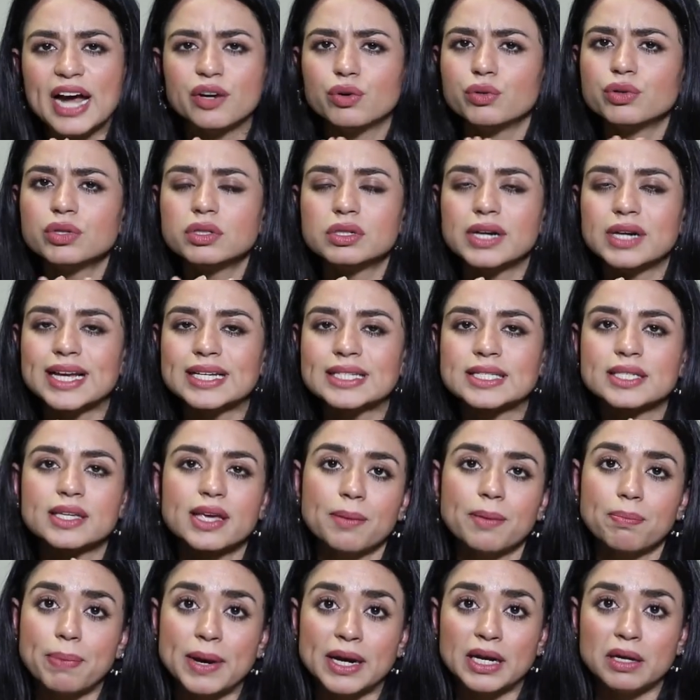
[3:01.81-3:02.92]
I don't like
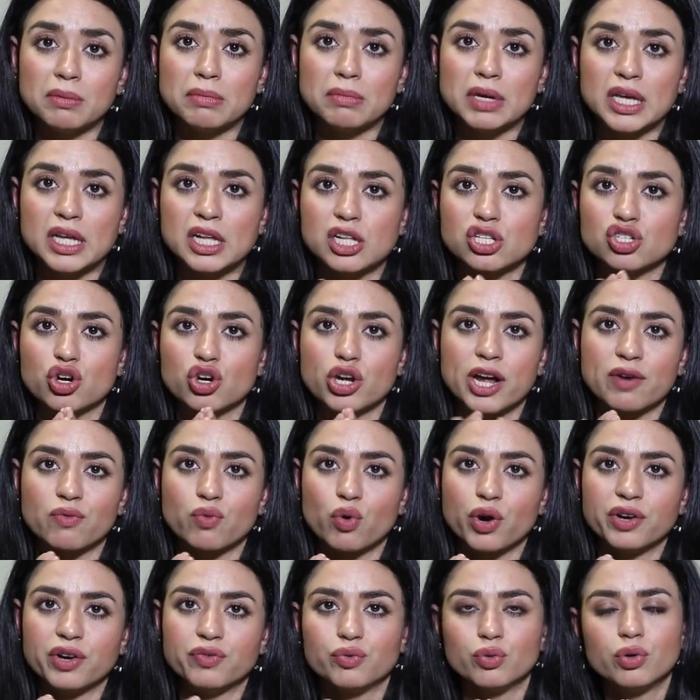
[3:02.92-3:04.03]
skip any meals or
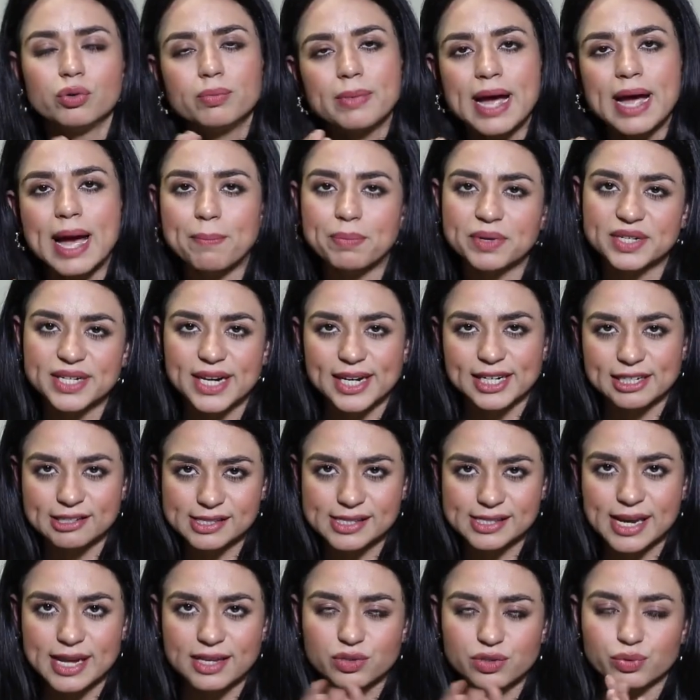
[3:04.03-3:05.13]
avoid food my appetite
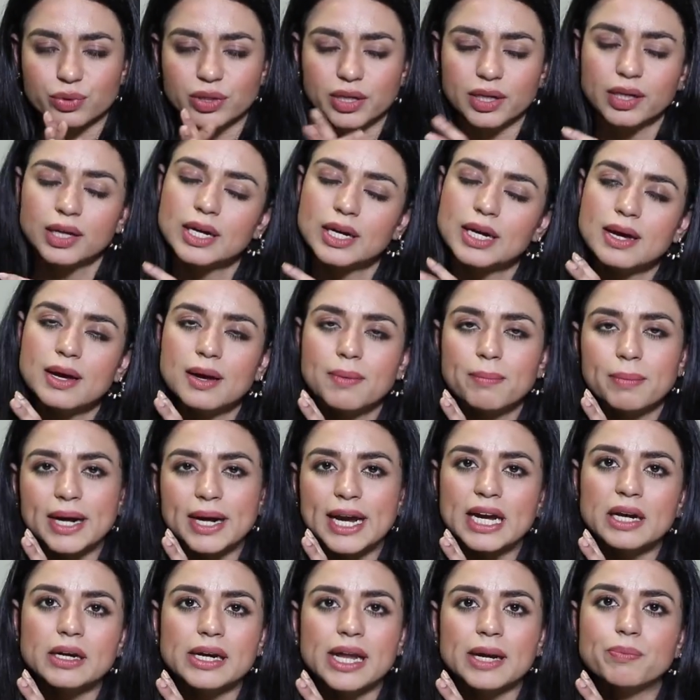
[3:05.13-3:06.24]
is less only But I
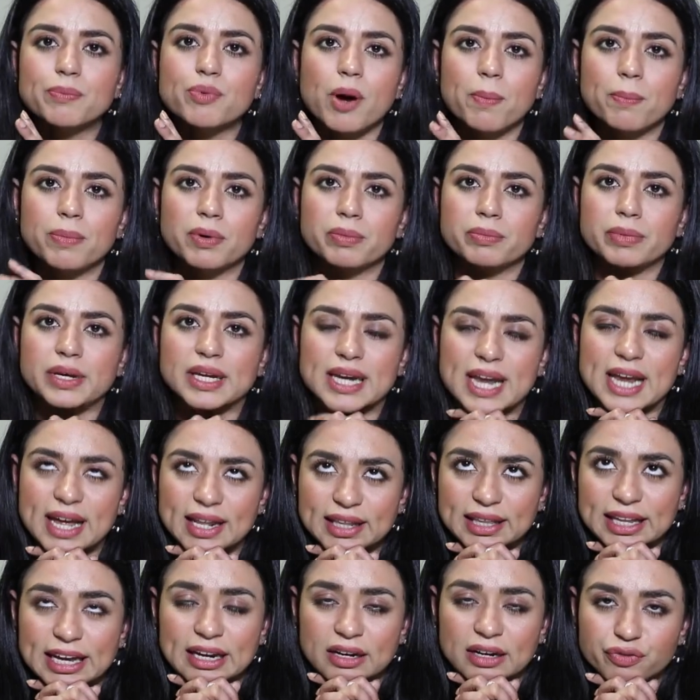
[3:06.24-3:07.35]
eat like proper meal
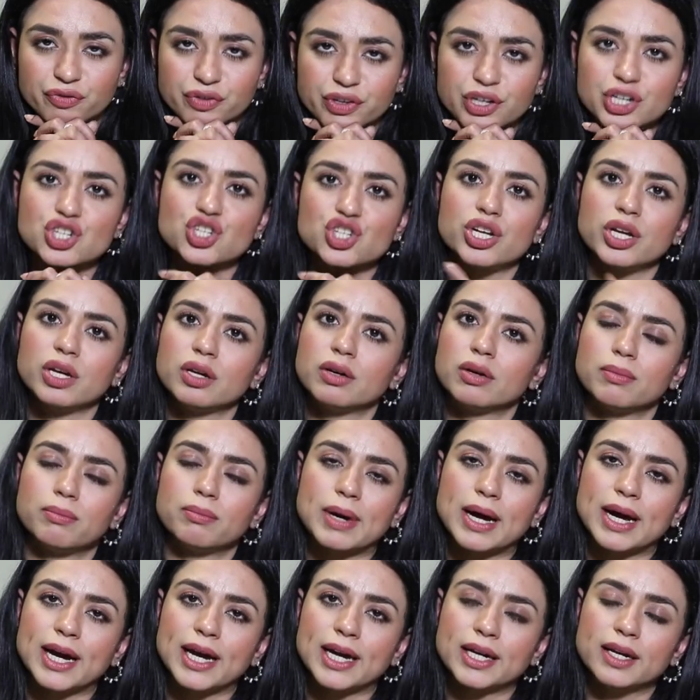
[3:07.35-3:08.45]
and then finishing
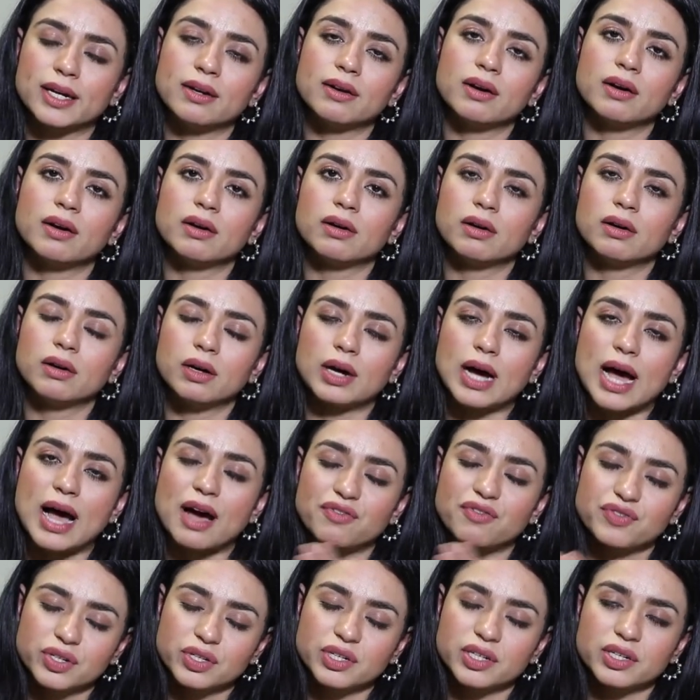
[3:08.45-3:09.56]
my dinner
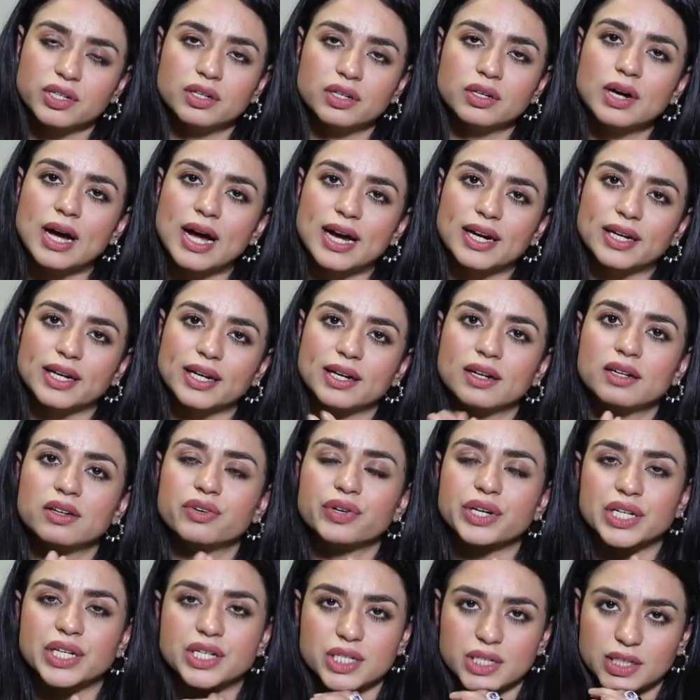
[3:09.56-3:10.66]
after dinner I take a
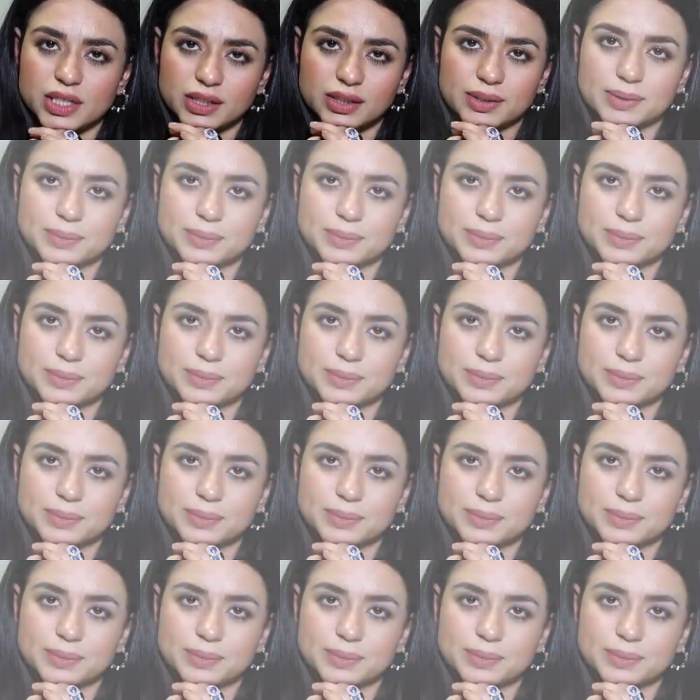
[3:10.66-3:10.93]
green tea